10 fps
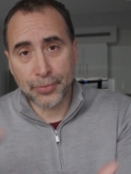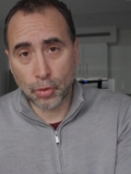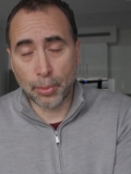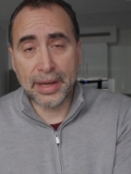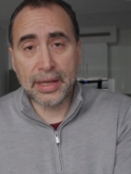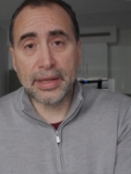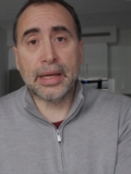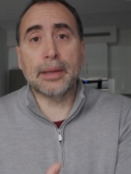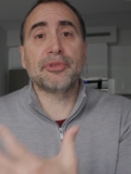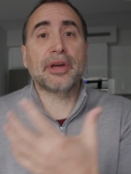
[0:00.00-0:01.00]
domain
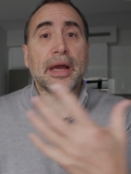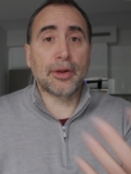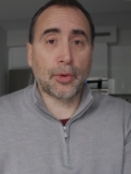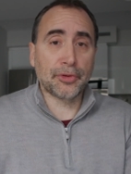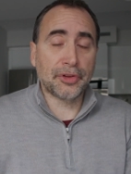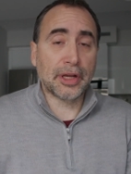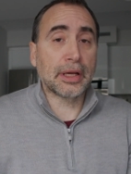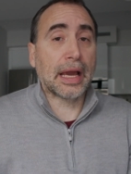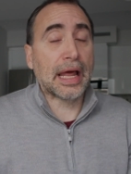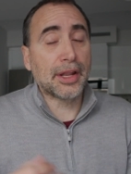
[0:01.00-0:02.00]
names and
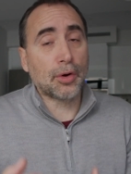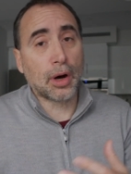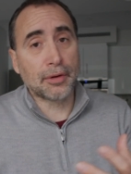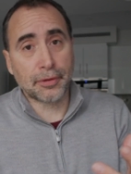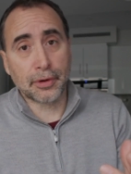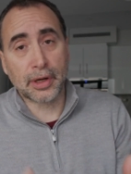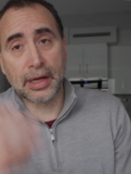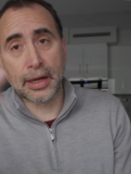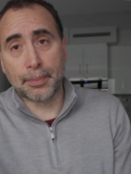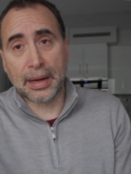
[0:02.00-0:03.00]
hosting, and they'll offer a
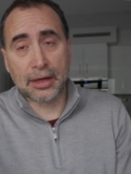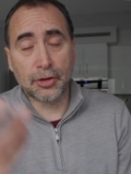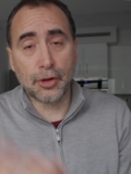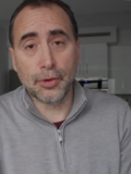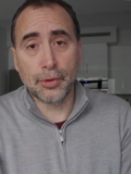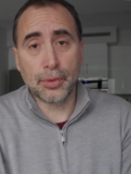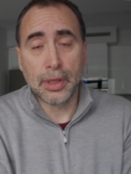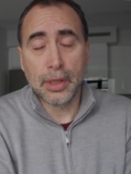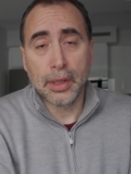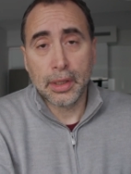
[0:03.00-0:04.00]
kickback to you
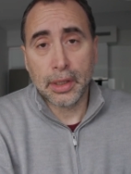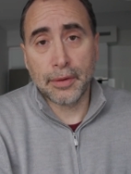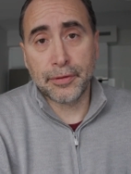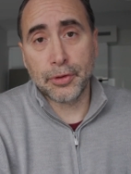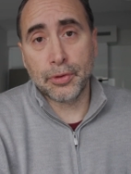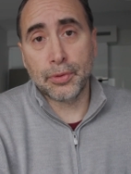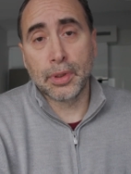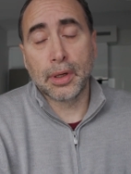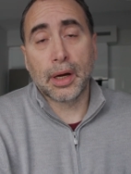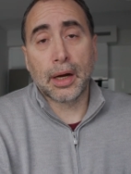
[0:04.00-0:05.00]
if you
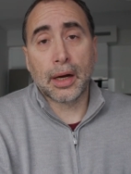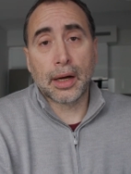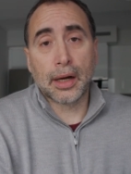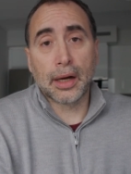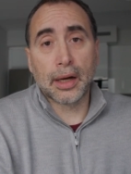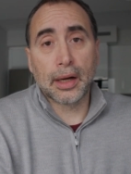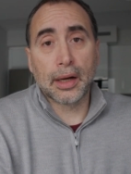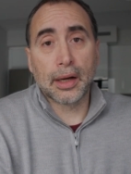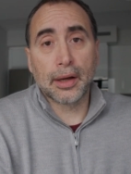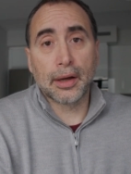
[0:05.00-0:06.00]

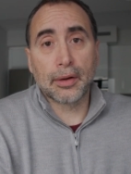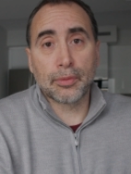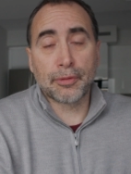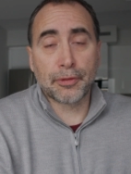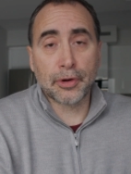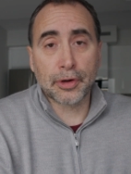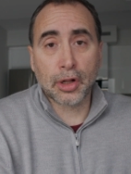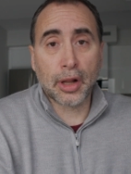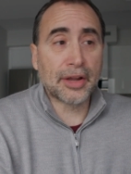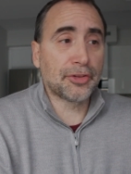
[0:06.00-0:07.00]
uh, refer
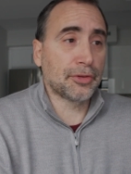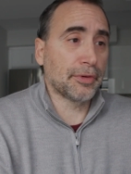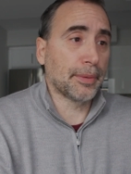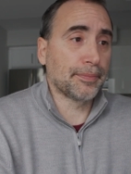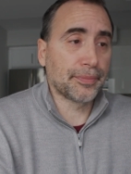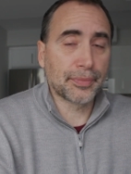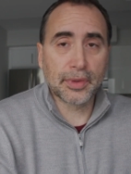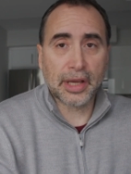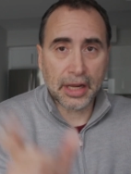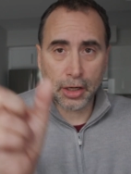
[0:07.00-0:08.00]
clients to them.
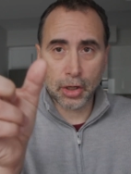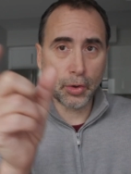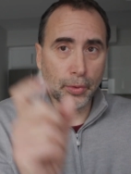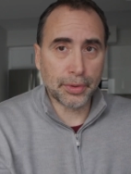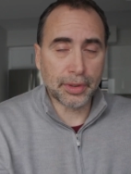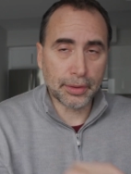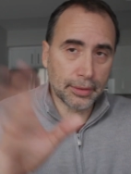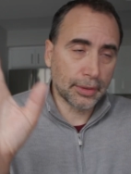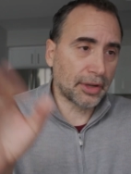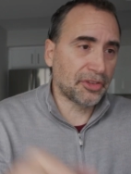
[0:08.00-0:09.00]
They get a code,
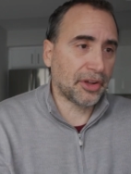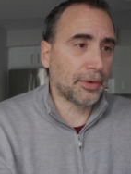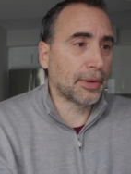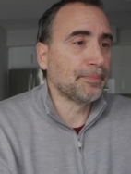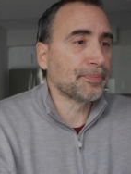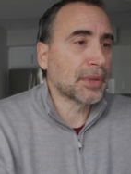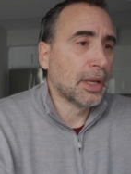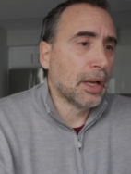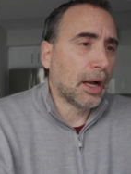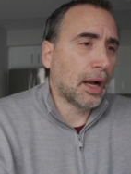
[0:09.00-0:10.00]
etc.
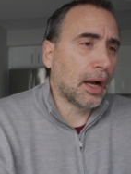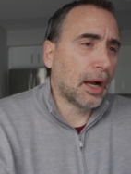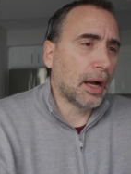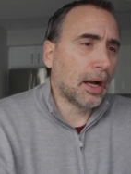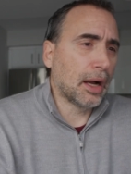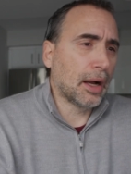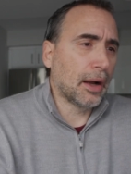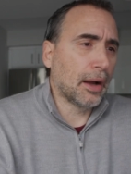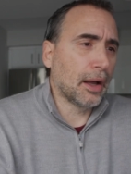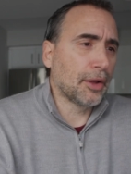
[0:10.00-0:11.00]

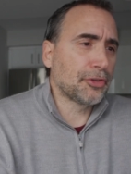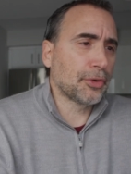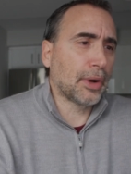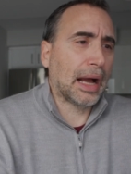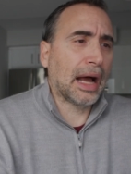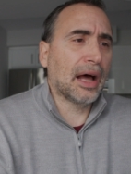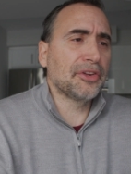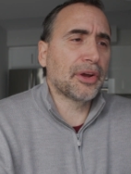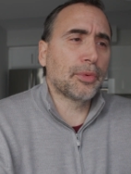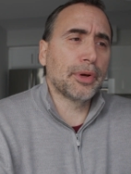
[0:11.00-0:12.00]
Uh, so
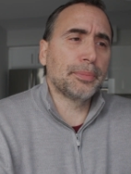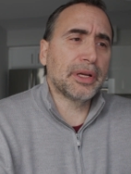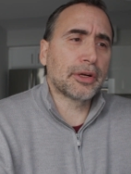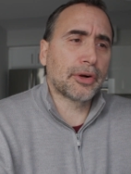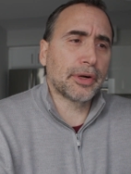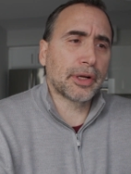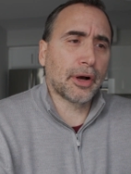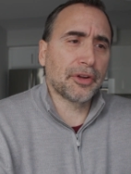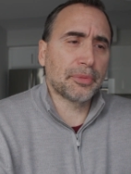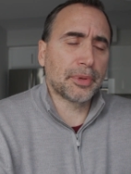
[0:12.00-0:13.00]
as I would be incurring
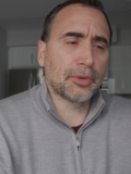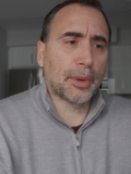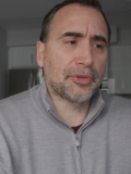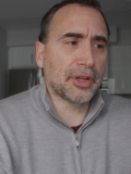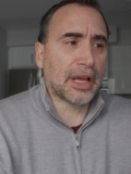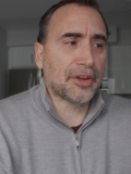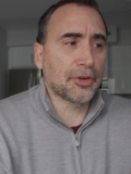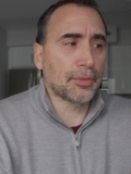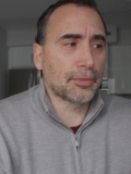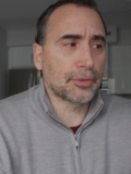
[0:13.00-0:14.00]
costs to build a website, yeah.
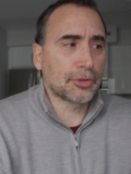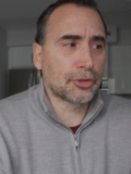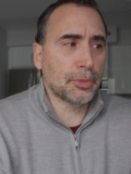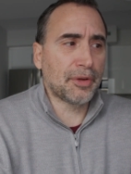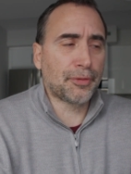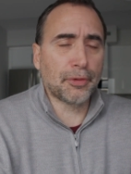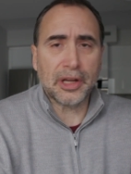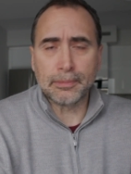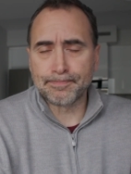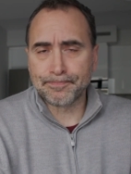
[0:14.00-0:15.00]
So to be free.